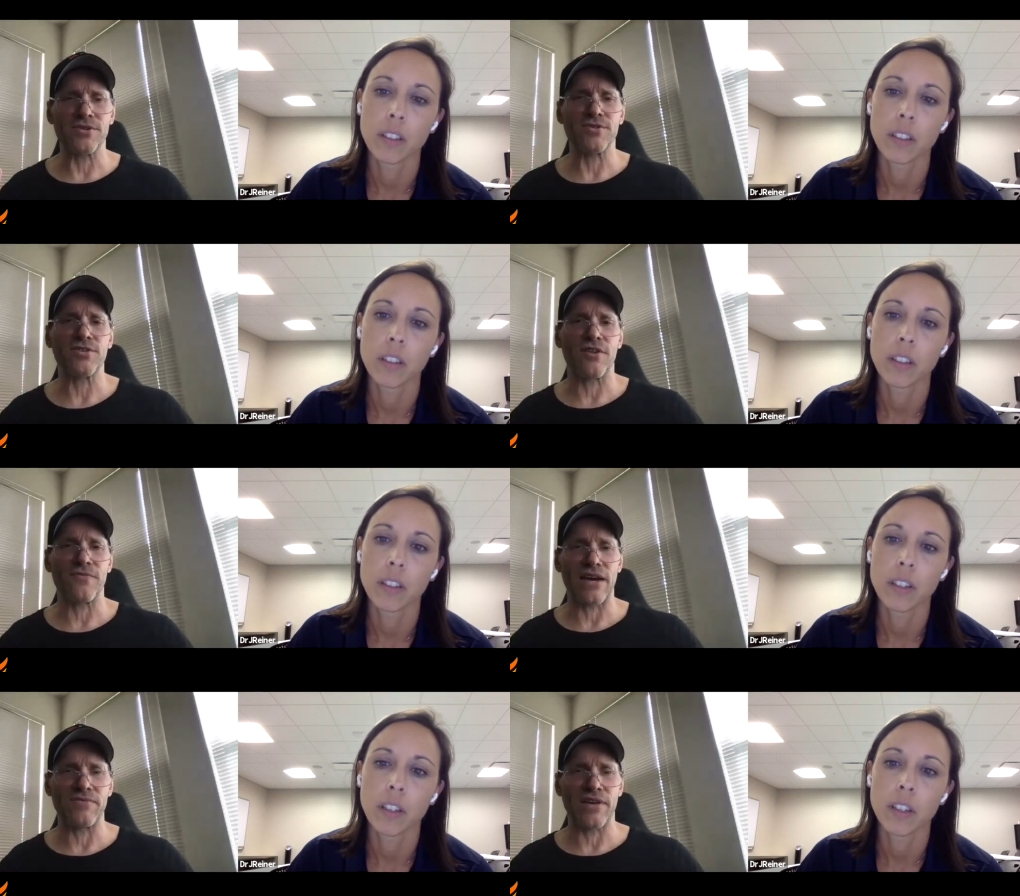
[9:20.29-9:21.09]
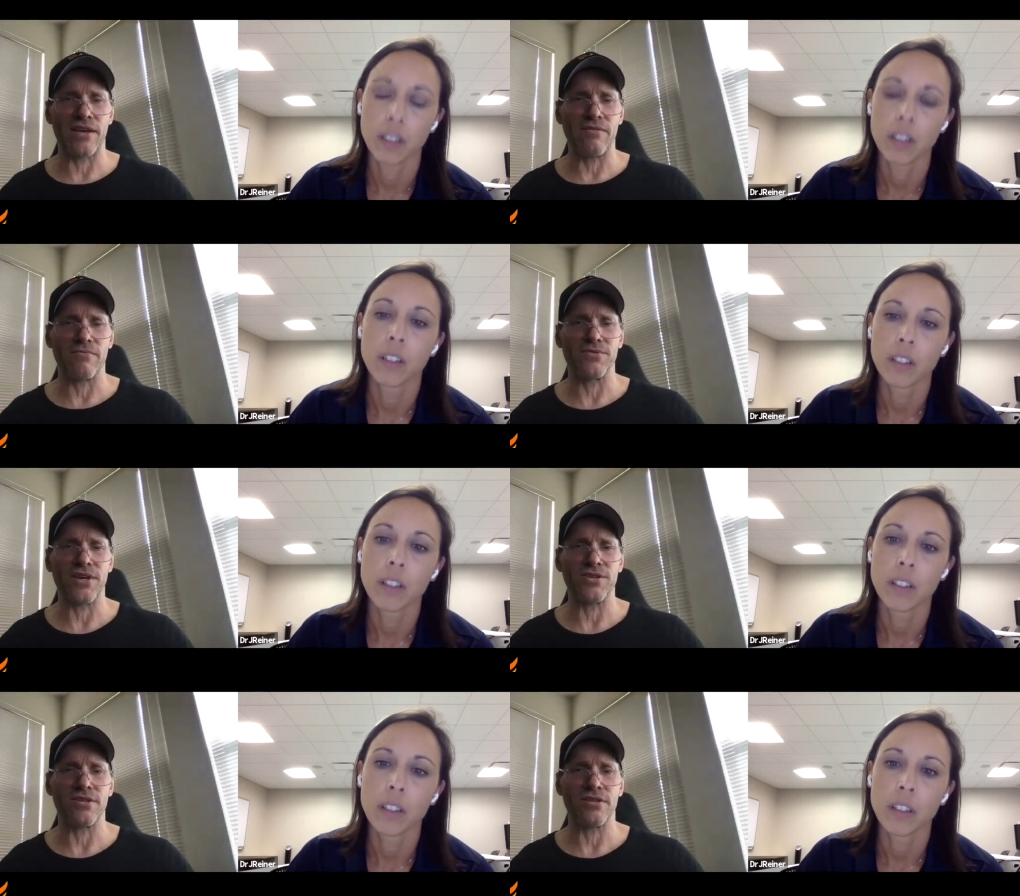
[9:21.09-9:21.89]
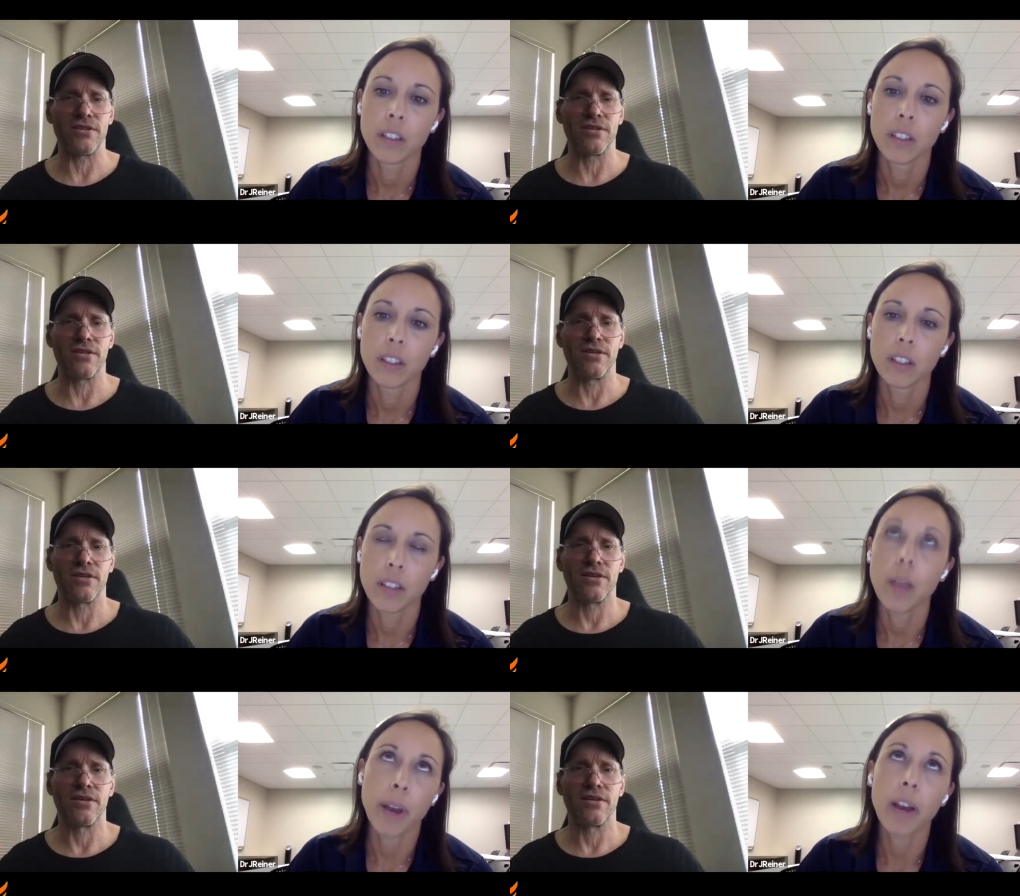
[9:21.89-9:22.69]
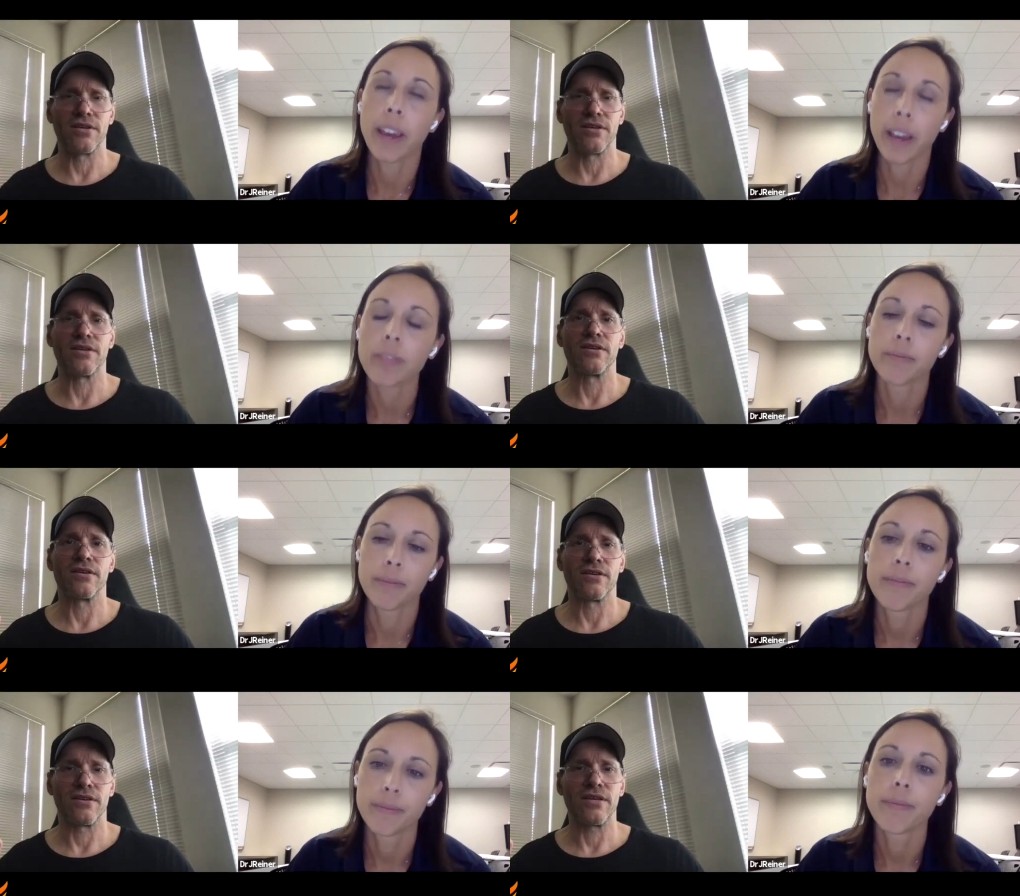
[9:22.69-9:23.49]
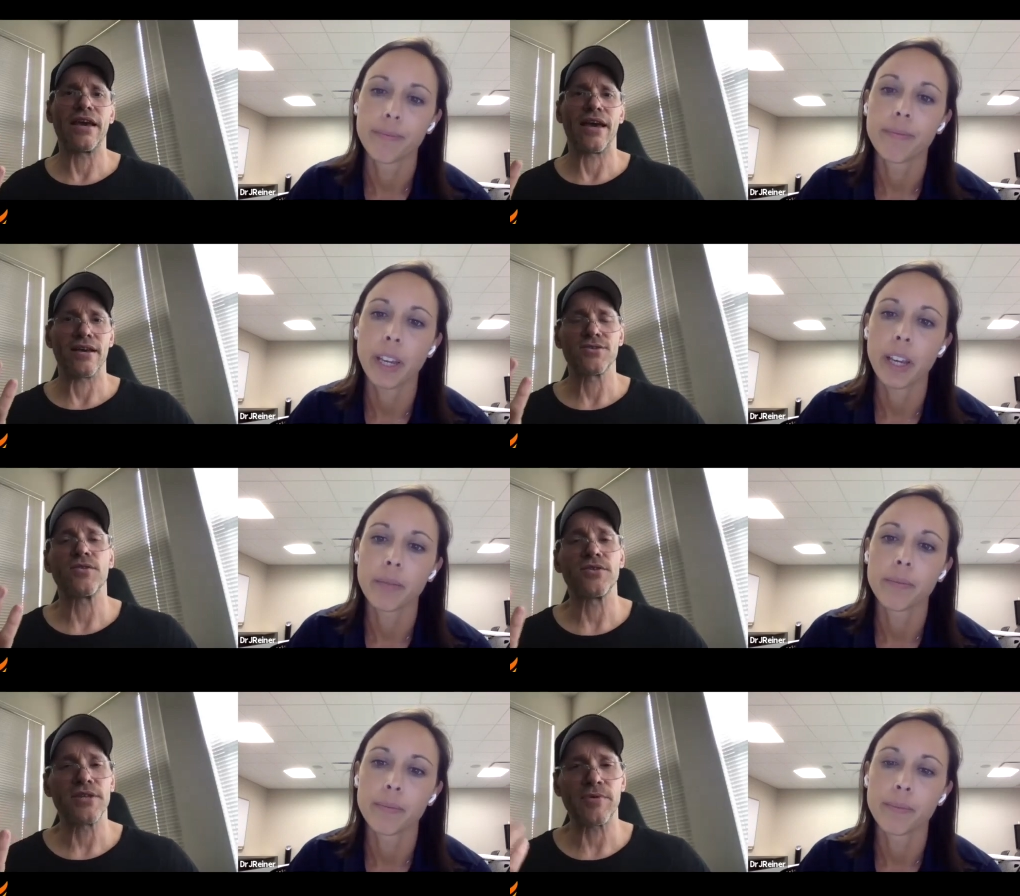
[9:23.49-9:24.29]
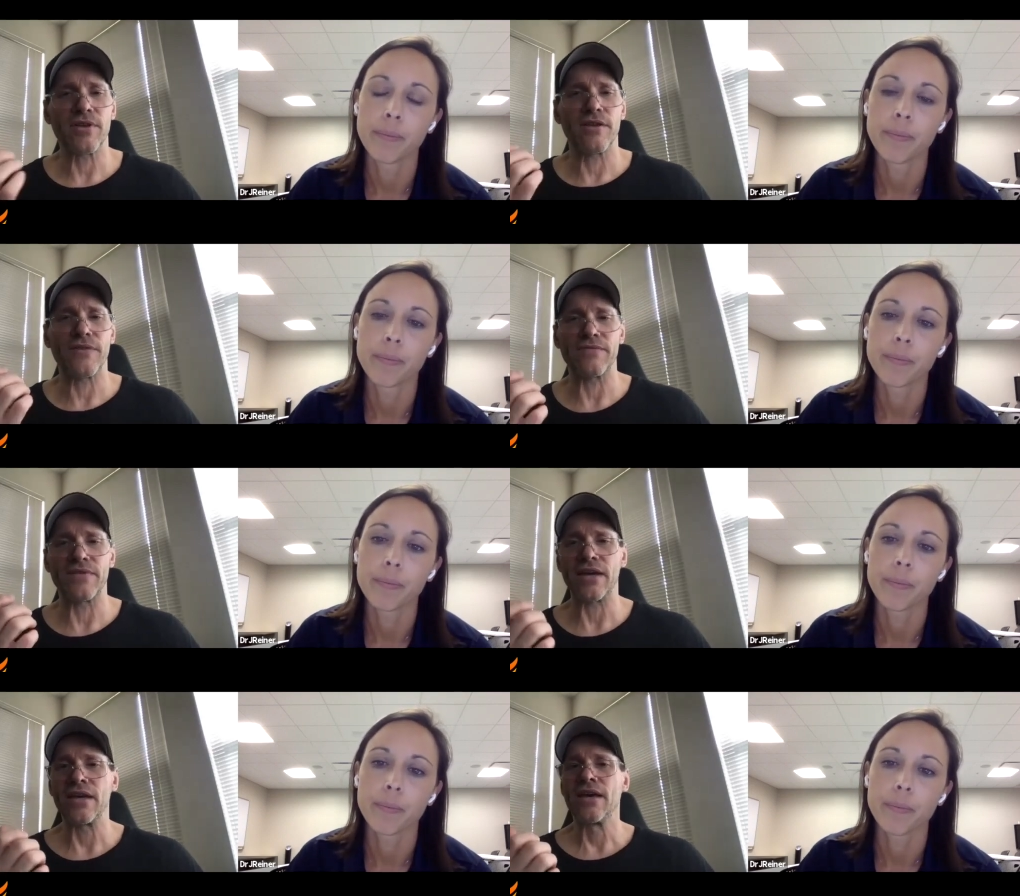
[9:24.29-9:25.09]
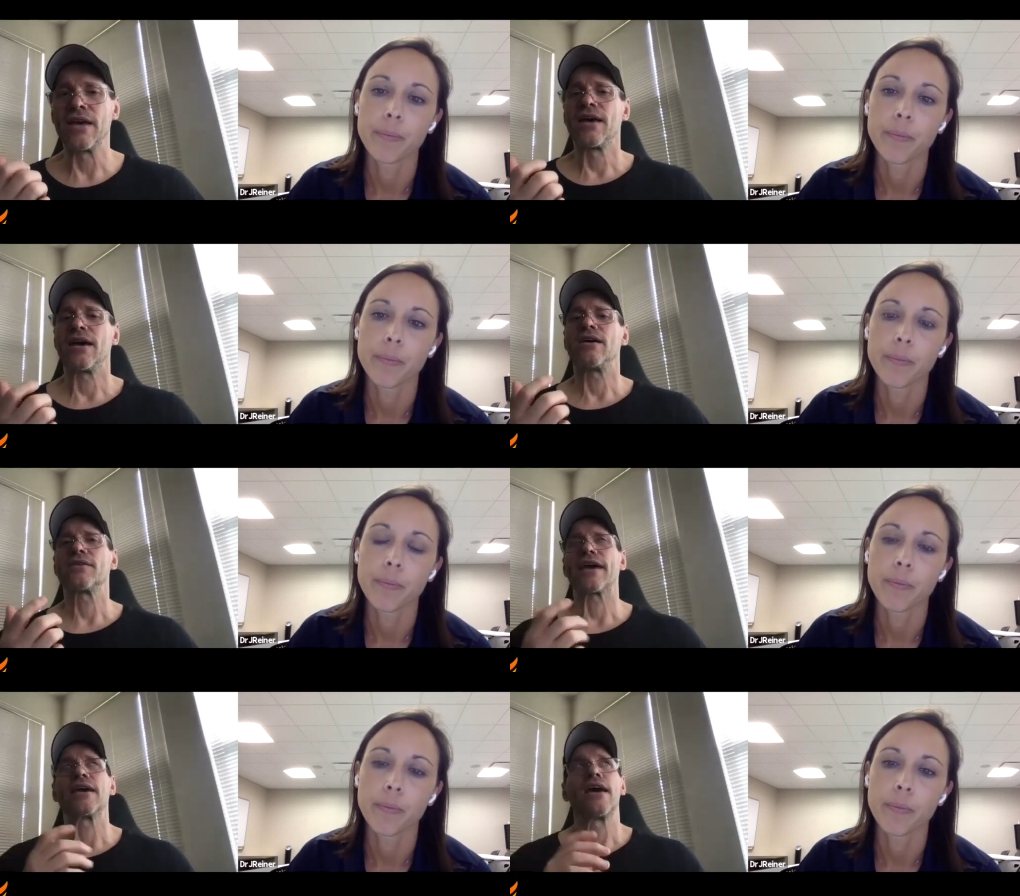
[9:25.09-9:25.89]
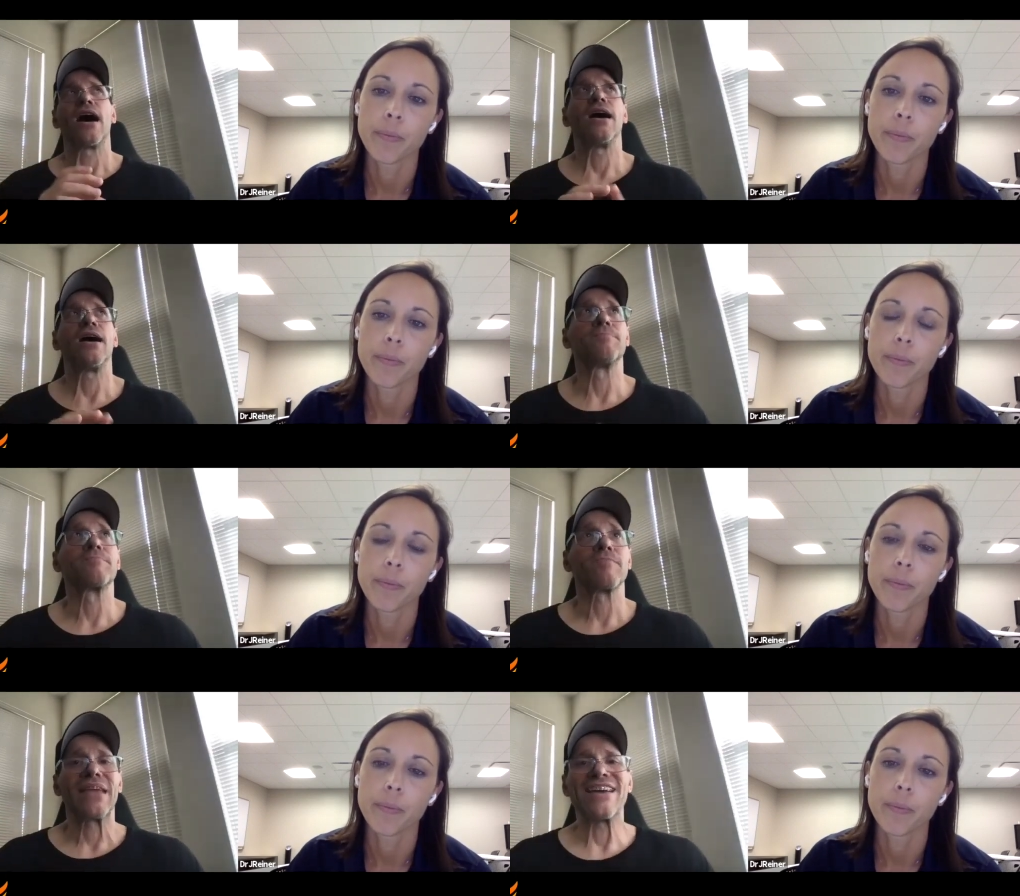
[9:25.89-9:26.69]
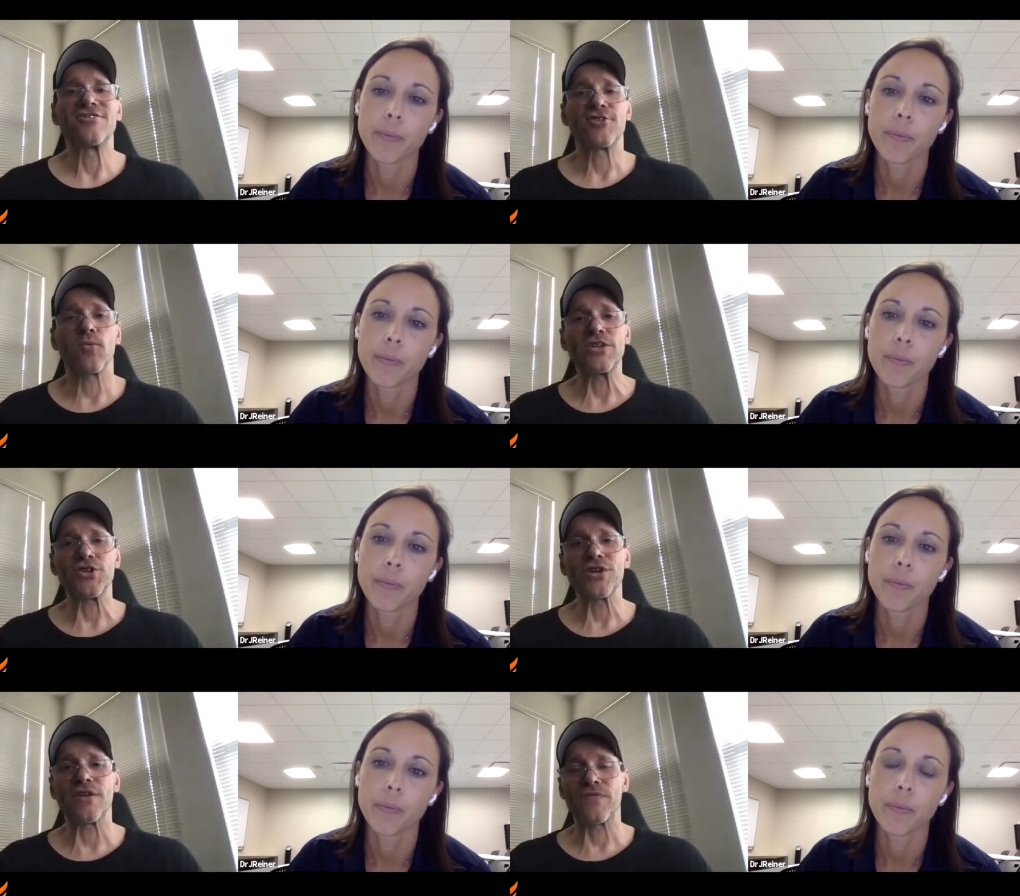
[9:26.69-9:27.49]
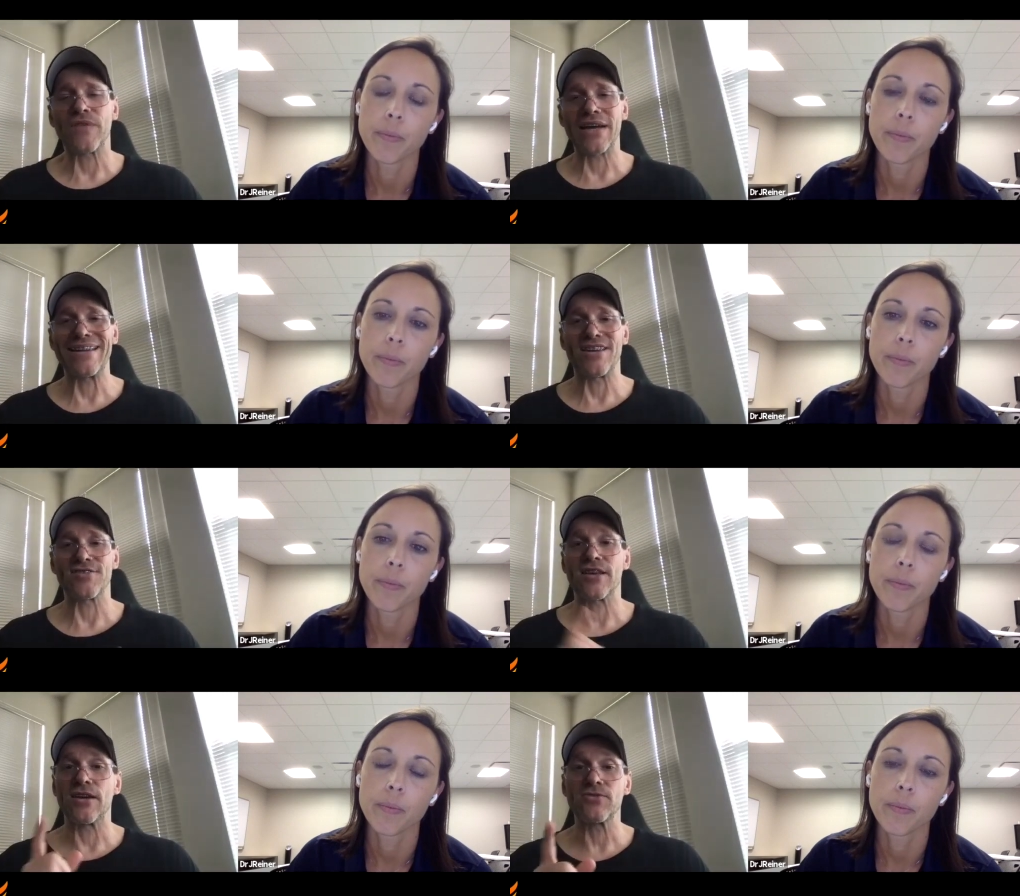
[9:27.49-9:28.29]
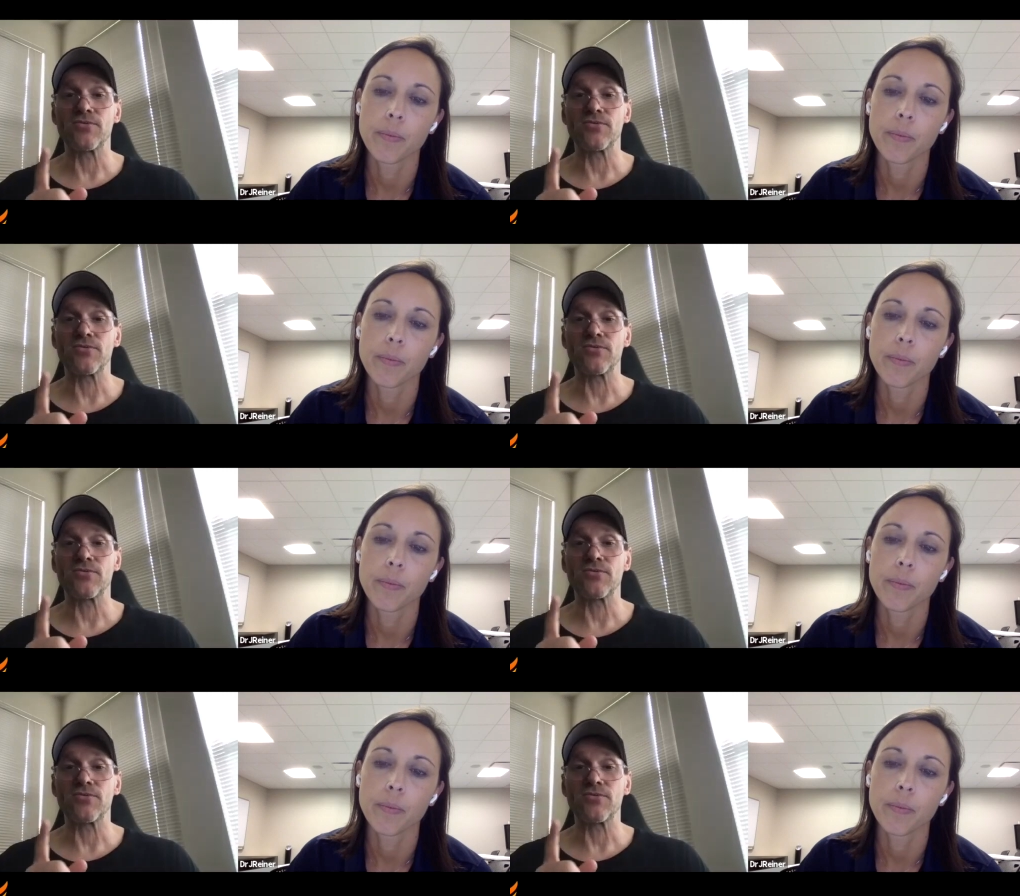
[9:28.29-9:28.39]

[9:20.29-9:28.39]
Speaker 1: So he's on a five day rotation.
Speaker 2: Yeah. About,
Speaker 1: yeah. Yeah. So yeah. They're typically on a five day. Okay. Um, and so what you're going to find is, here's